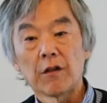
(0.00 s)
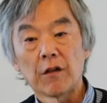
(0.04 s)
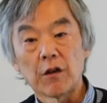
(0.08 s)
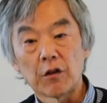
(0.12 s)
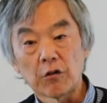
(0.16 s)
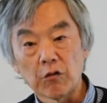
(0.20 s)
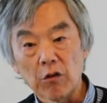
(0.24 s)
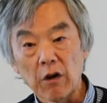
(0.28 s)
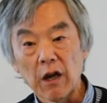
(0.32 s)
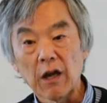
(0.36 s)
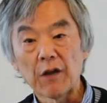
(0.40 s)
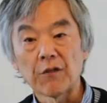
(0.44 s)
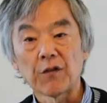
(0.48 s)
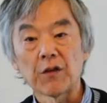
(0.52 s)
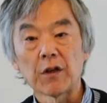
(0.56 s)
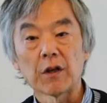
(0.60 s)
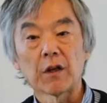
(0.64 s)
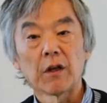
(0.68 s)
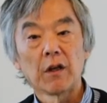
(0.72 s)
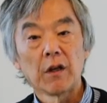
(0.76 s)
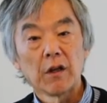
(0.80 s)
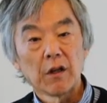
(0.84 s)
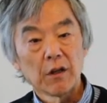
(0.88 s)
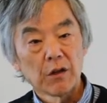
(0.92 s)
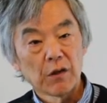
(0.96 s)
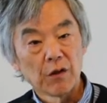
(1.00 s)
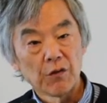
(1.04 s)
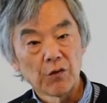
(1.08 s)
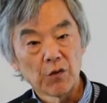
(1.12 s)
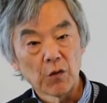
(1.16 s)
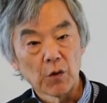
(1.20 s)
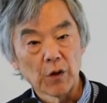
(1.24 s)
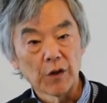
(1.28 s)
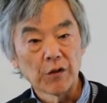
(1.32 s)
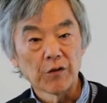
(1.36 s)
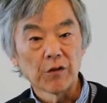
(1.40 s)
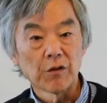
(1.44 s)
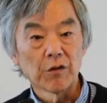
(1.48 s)
the traffic, the
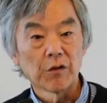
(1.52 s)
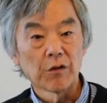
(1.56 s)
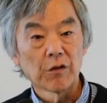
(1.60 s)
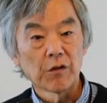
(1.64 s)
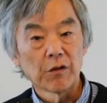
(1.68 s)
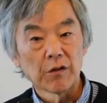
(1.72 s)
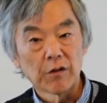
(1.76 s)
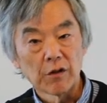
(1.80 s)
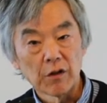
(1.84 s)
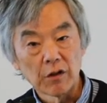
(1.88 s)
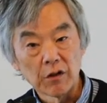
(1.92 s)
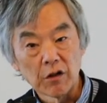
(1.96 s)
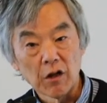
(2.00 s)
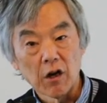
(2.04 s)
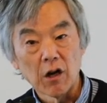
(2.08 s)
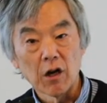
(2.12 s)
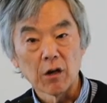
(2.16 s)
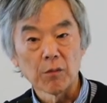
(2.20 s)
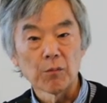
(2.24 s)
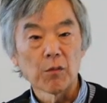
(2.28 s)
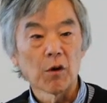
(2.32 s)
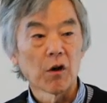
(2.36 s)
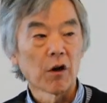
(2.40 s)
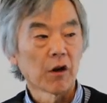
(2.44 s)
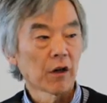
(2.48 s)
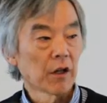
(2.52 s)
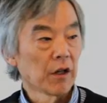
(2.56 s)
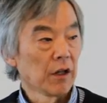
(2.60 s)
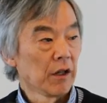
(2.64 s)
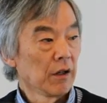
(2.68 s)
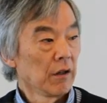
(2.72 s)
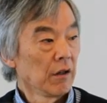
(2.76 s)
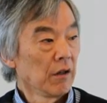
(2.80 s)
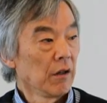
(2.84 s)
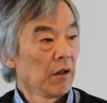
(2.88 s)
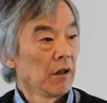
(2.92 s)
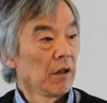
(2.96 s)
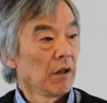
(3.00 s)
voices, the dog
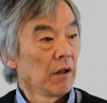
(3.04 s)
barking,